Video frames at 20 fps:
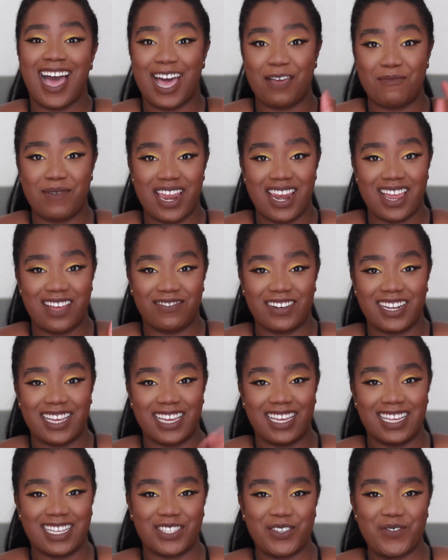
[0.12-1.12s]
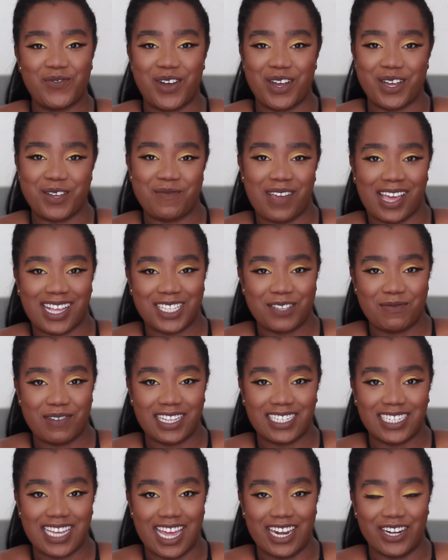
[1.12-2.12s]
Hi my lovelies, welcome back to
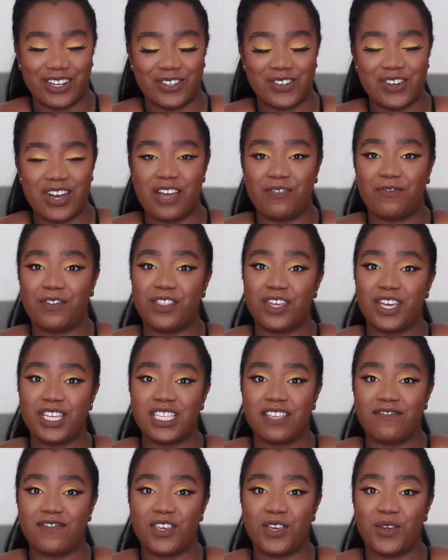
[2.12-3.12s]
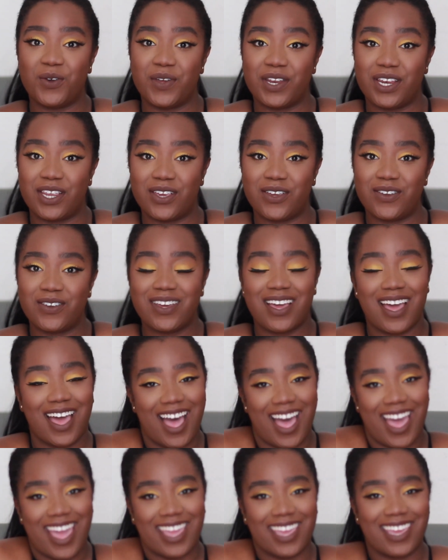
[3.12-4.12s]
my channel, and for those of you who are new,
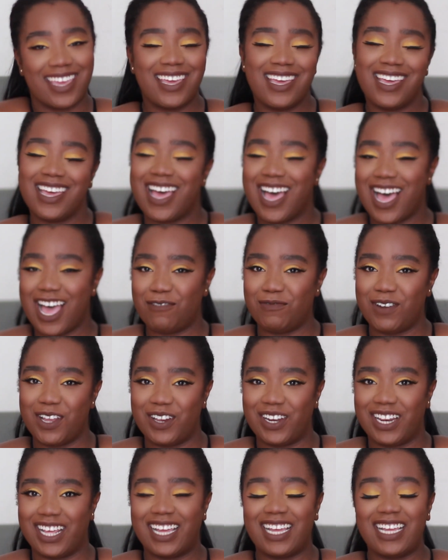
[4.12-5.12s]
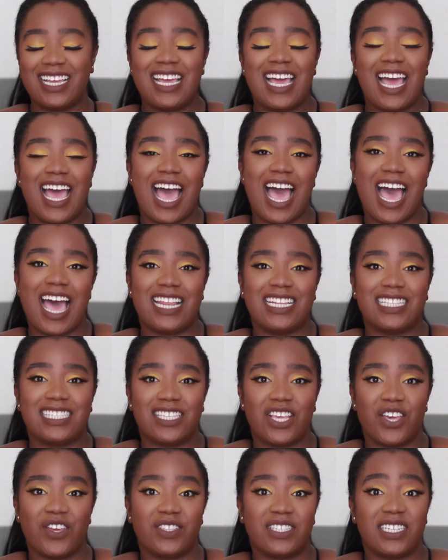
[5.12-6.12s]
hi, I'm Lola, and
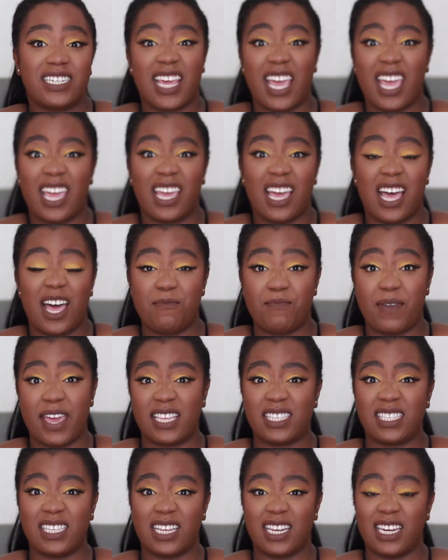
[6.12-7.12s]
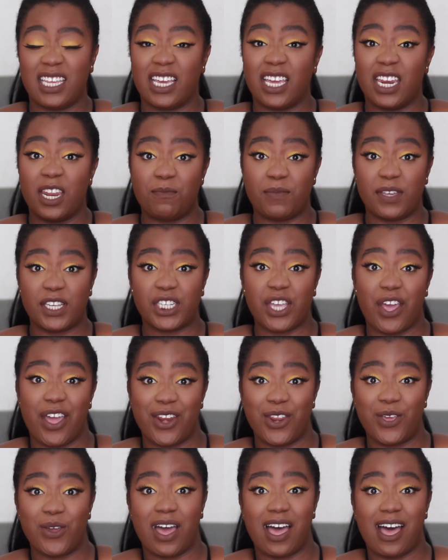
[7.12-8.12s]
so today I'm basically going to be
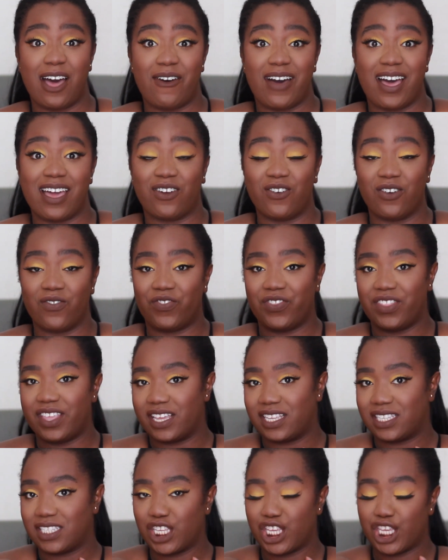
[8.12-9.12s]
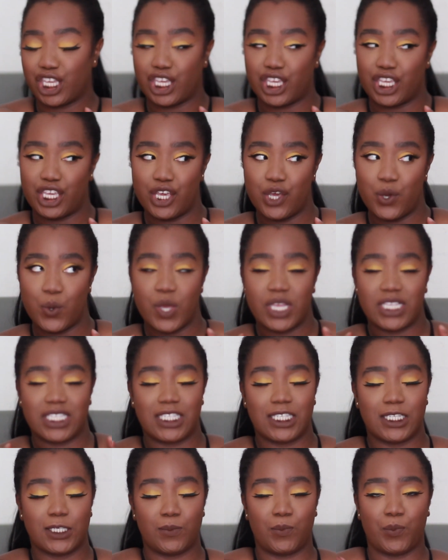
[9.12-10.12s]
showing you how I got this cute
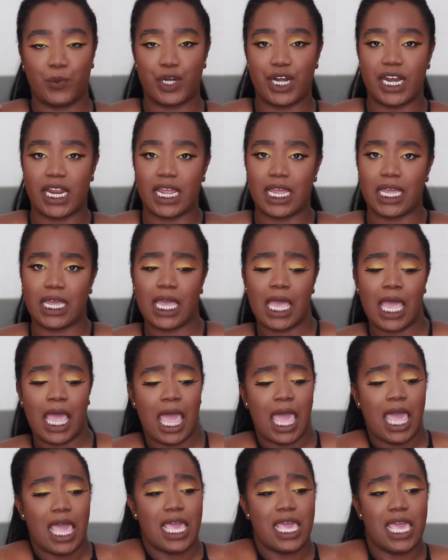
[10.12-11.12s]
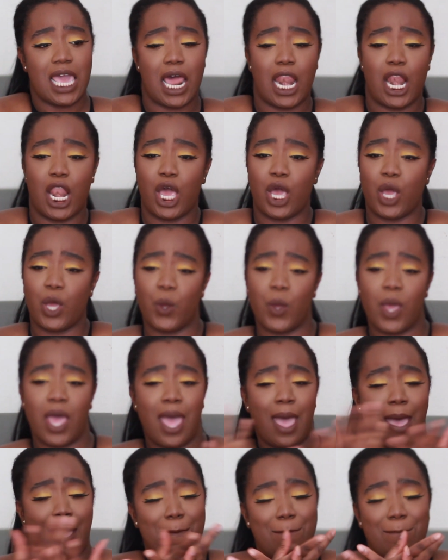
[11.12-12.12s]
spring yellow
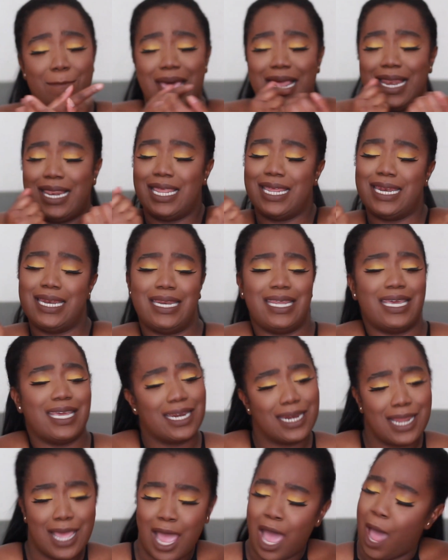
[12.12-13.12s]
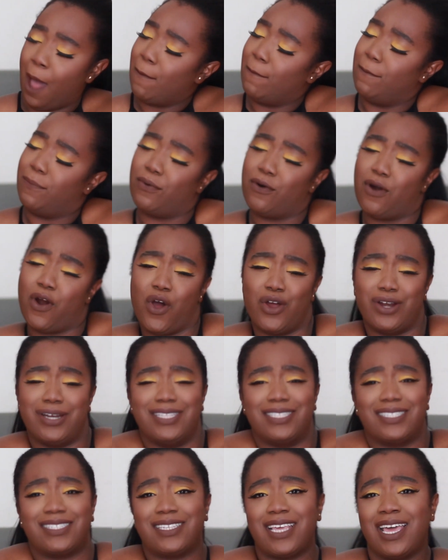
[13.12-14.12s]
melanin
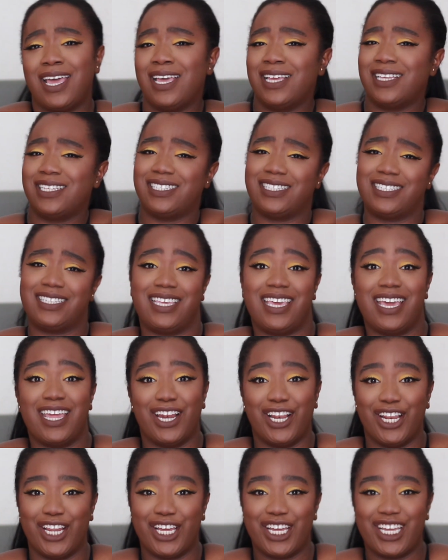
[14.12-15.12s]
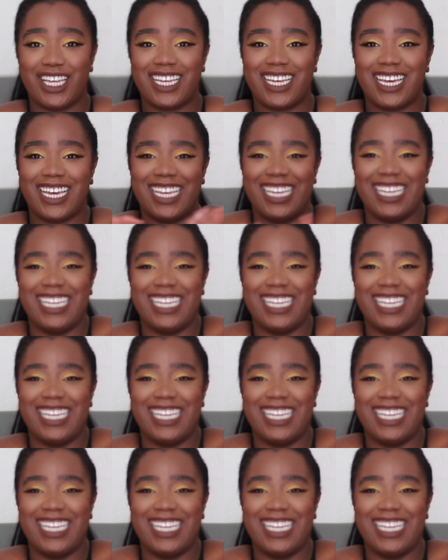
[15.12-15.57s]
bronzed skin look.